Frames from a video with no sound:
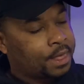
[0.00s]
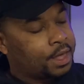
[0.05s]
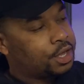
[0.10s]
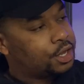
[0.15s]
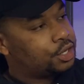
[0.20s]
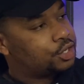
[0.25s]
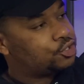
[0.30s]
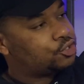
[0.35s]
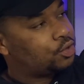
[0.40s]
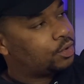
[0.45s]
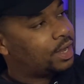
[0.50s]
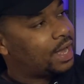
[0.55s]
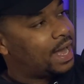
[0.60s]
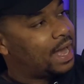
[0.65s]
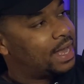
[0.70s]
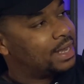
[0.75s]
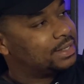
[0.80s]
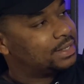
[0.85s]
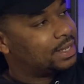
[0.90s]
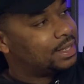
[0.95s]
So
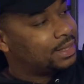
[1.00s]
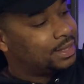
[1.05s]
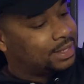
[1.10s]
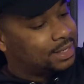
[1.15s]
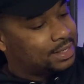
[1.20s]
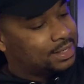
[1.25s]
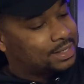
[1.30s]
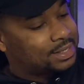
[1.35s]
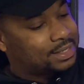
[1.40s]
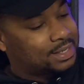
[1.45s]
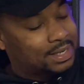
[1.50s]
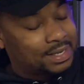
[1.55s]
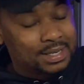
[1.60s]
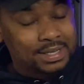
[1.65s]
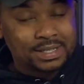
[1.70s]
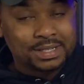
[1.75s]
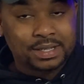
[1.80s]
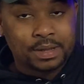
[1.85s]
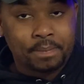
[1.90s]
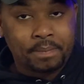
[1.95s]
guys, this
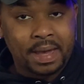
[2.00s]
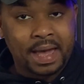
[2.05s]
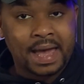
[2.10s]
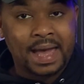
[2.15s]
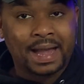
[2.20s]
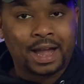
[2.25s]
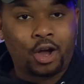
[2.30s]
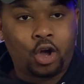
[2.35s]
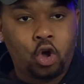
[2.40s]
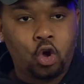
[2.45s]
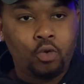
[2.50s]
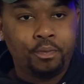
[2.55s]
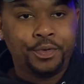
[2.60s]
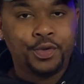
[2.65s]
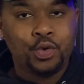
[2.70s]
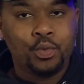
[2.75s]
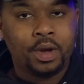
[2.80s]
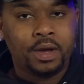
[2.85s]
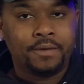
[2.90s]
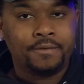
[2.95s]
is the bag. I
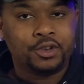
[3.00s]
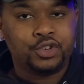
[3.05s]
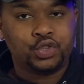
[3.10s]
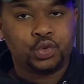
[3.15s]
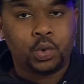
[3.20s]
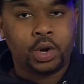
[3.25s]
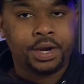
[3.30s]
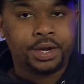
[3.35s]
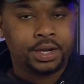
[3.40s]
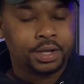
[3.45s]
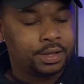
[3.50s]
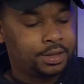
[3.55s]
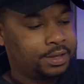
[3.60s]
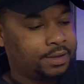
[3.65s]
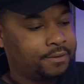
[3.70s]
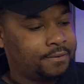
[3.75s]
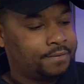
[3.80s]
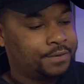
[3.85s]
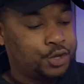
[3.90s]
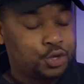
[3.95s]
hope you enjoyed
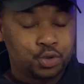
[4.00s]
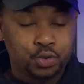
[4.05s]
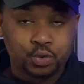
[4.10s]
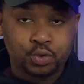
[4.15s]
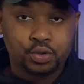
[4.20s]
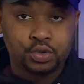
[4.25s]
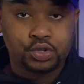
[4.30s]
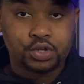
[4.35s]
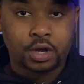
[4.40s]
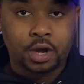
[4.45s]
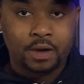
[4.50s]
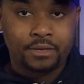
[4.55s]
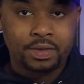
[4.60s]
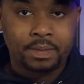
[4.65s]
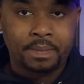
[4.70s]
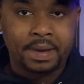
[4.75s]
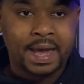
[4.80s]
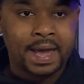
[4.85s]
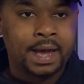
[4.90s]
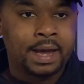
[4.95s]
the views of the
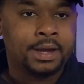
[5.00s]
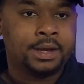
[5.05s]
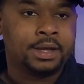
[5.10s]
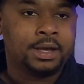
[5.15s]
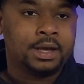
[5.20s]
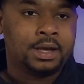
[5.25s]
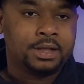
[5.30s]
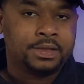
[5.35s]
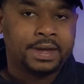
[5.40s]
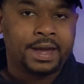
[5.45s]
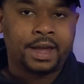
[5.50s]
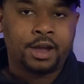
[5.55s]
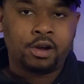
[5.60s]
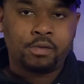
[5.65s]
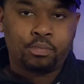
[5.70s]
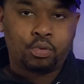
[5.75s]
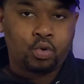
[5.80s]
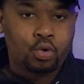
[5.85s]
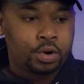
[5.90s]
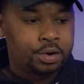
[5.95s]
bag, the
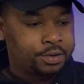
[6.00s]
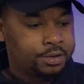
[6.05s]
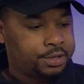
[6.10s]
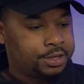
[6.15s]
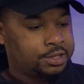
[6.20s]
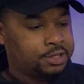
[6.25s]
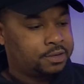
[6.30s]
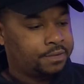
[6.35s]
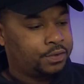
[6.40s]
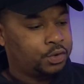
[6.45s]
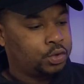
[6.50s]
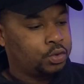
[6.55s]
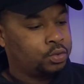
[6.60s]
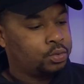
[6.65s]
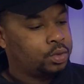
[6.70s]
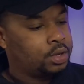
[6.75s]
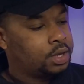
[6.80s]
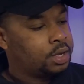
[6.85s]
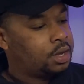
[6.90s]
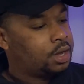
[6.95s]
airport, this
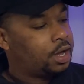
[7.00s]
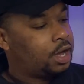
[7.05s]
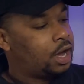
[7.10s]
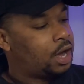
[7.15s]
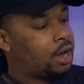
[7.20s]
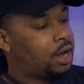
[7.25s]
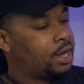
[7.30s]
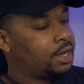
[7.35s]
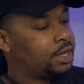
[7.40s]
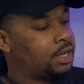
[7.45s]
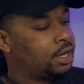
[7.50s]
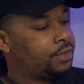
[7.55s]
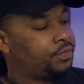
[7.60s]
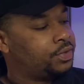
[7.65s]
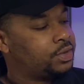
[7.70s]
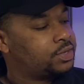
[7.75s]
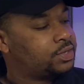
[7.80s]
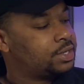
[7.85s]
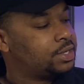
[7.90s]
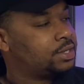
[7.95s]
view. Again,
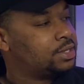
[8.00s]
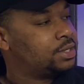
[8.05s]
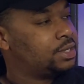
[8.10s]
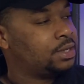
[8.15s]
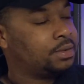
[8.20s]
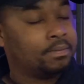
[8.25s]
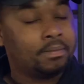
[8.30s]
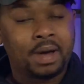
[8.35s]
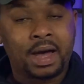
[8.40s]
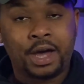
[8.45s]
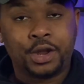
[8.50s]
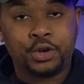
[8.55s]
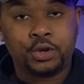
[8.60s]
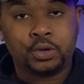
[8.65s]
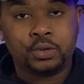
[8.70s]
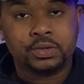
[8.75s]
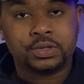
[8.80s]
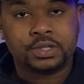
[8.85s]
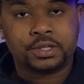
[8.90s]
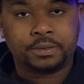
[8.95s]
this is the
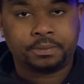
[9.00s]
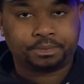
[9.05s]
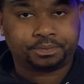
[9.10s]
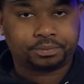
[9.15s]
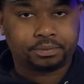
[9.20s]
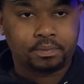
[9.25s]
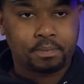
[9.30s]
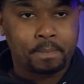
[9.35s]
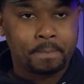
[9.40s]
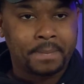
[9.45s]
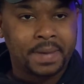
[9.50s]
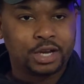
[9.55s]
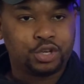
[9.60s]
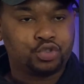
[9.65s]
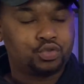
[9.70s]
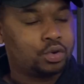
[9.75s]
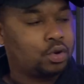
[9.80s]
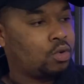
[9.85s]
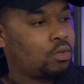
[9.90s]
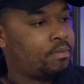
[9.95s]
Manos
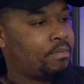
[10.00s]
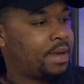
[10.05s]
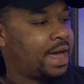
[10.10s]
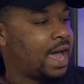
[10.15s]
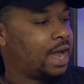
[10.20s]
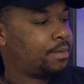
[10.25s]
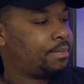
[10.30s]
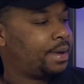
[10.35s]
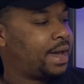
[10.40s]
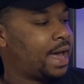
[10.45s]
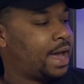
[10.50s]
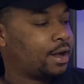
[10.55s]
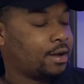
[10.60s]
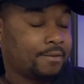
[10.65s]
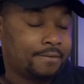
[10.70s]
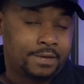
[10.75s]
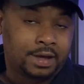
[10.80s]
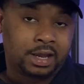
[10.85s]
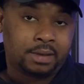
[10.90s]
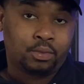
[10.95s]
Metro backpack,
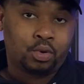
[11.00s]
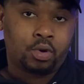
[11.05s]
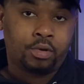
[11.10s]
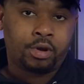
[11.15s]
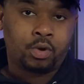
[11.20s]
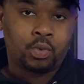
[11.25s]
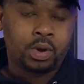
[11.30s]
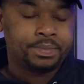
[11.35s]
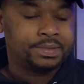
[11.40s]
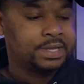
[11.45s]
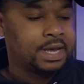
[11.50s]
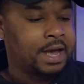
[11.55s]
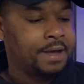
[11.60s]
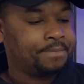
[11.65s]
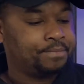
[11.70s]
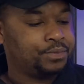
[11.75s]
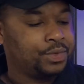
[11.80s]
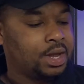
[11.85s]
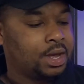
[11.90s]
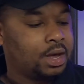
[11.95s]
available on our website.